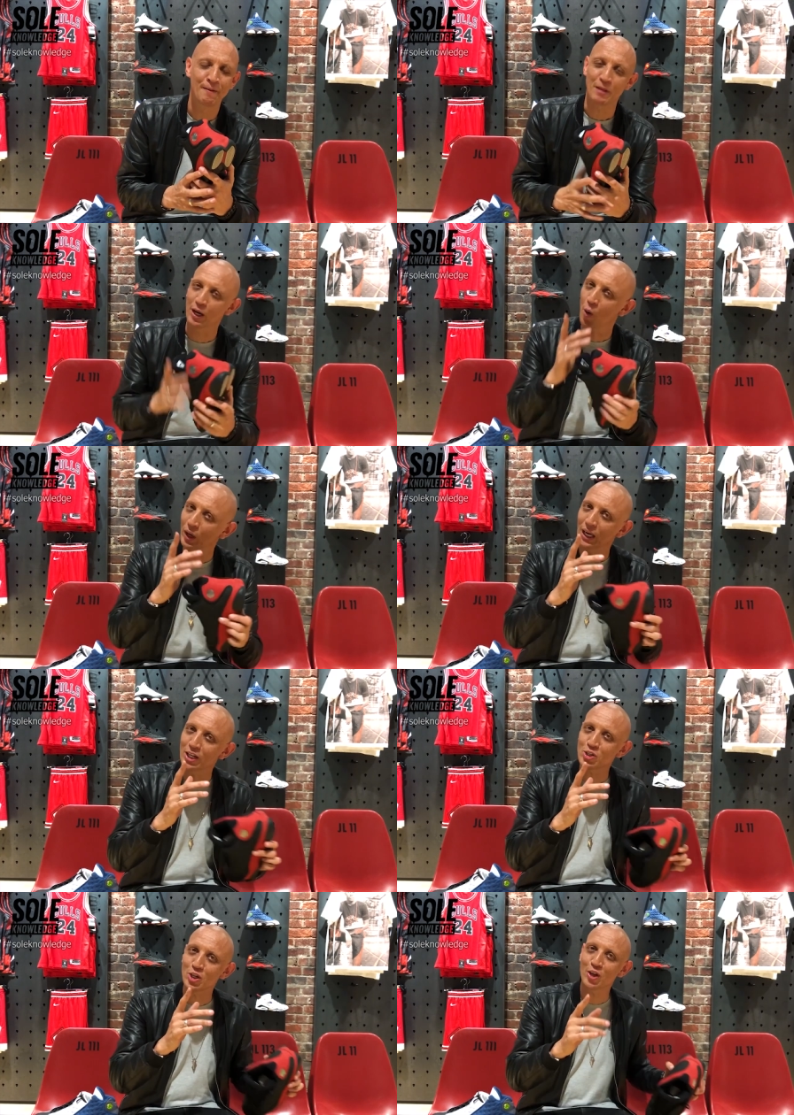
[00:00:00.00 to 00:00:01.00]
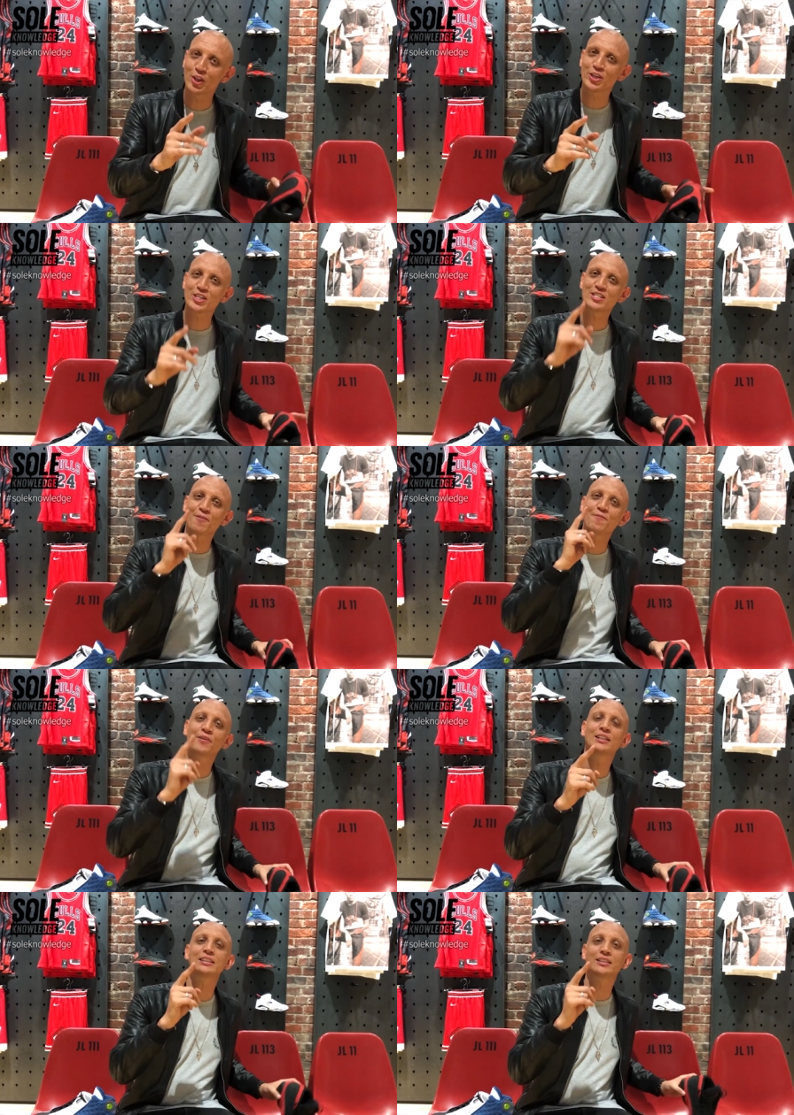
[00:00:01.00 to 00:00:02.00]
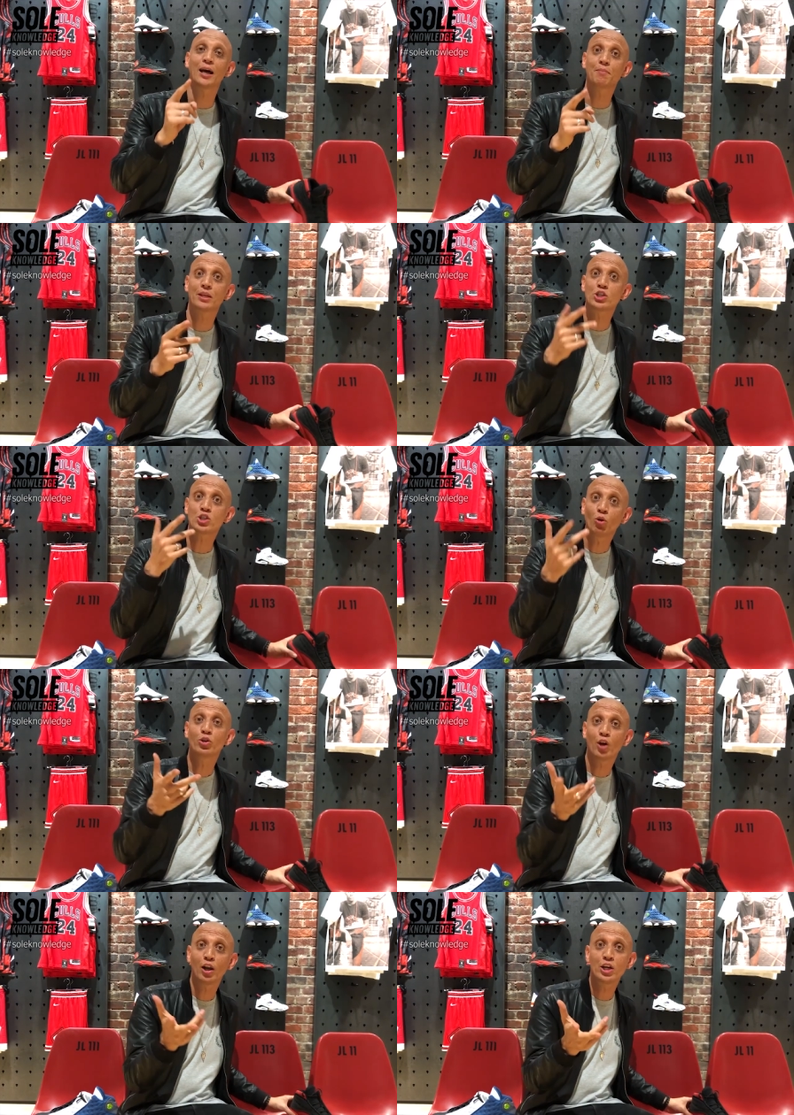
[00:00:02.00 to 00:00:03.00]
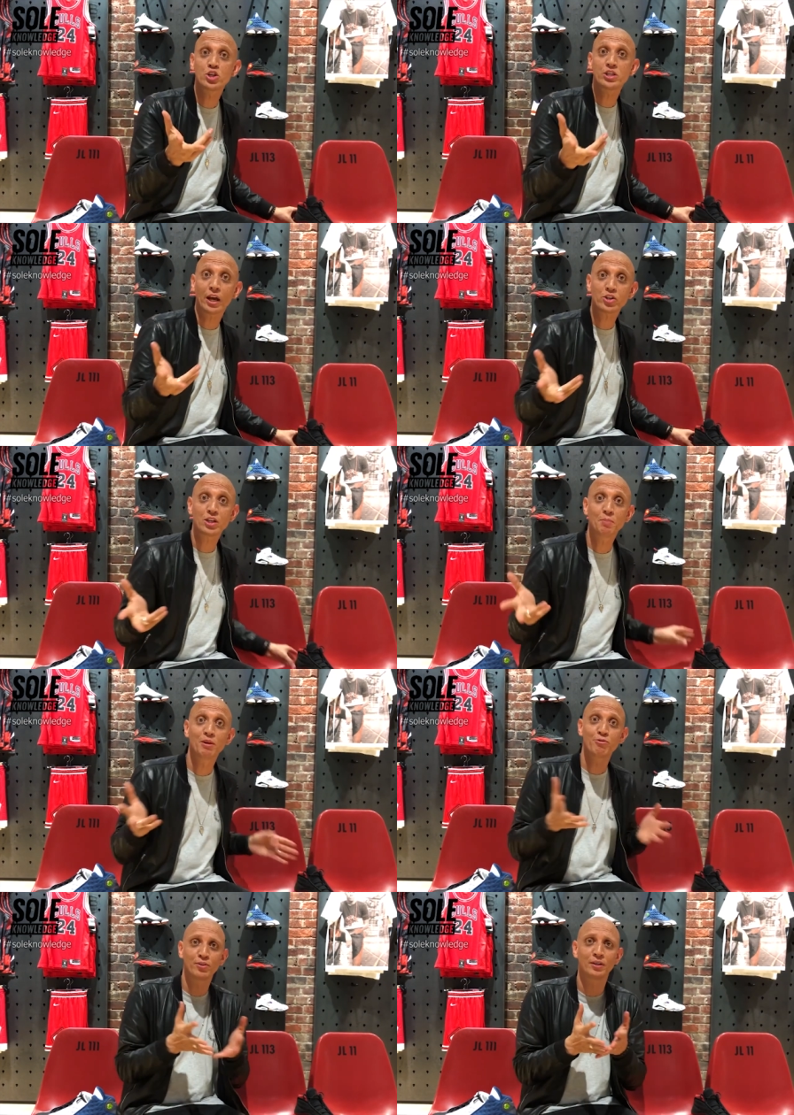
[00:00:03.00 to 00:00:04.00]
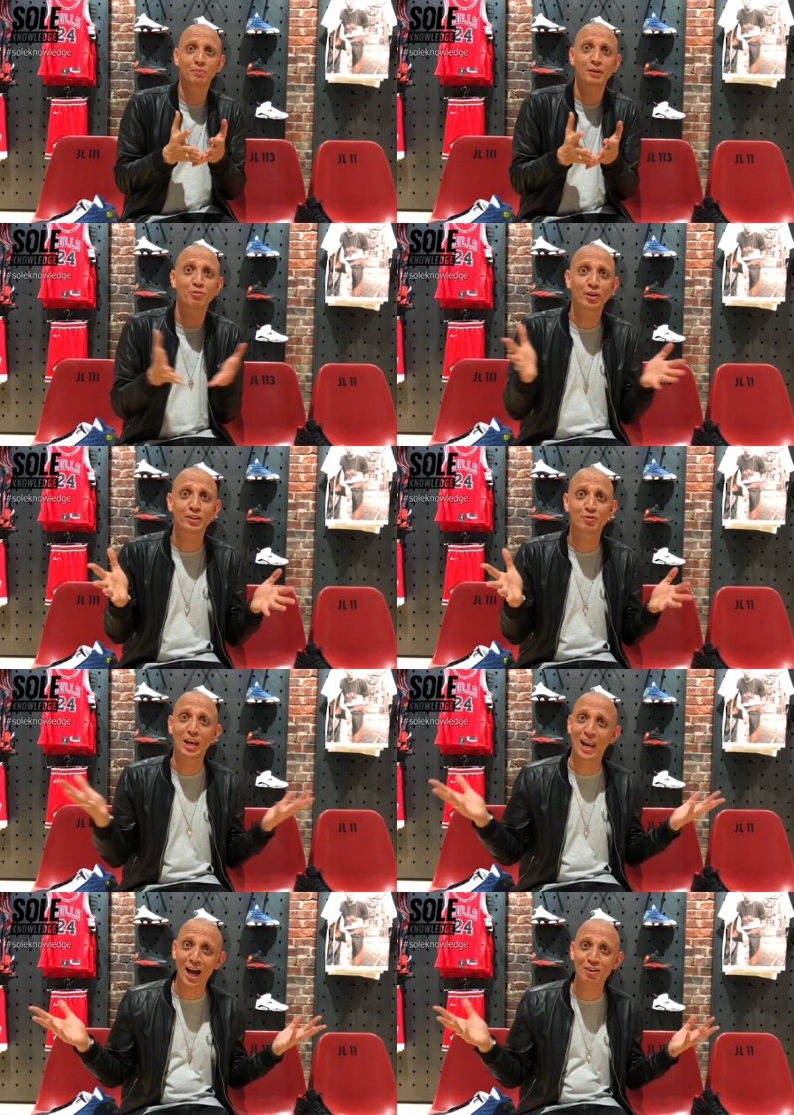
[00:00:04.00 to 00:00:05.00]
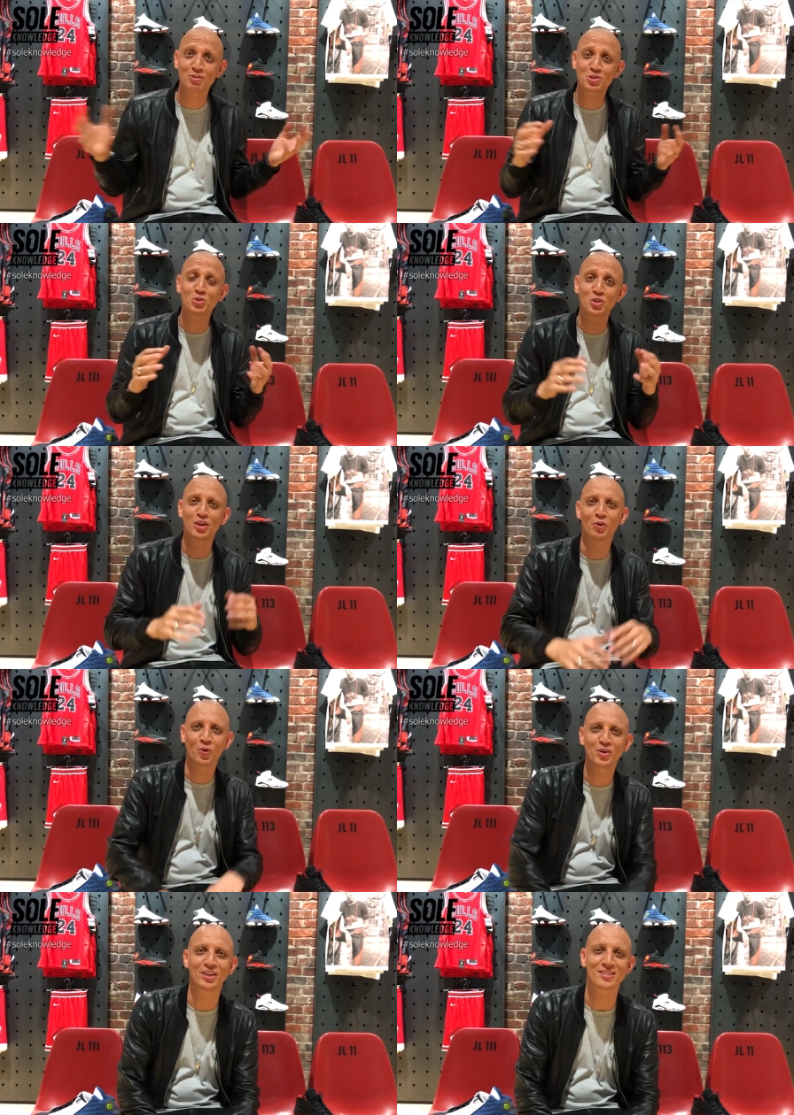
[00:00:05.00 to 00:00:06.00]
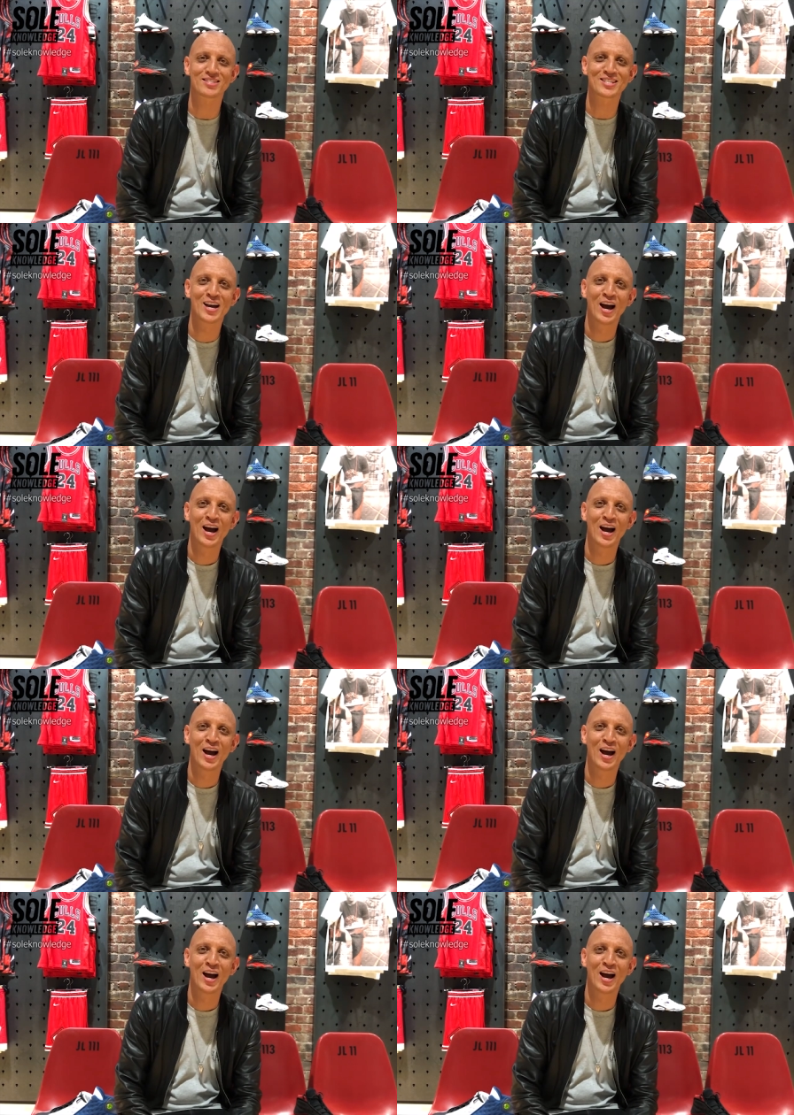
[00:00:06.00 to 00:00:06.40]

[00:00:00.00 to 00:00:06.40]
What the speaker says: And I want to let you know that this is the first time that Soul Knowledge has actually been filmed in front of a live studio audience.